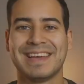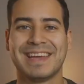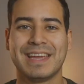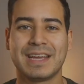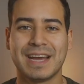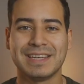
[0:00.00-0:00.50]

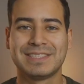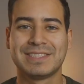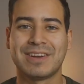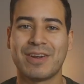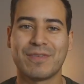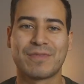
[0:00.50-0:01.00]
Hey guys,
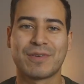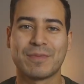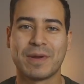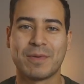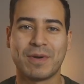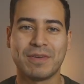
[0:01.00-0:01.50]
sorry for
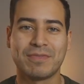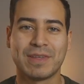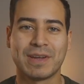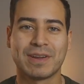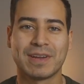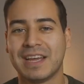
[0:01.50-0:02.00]
my wife
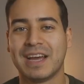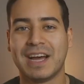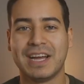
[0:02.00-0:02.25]
there.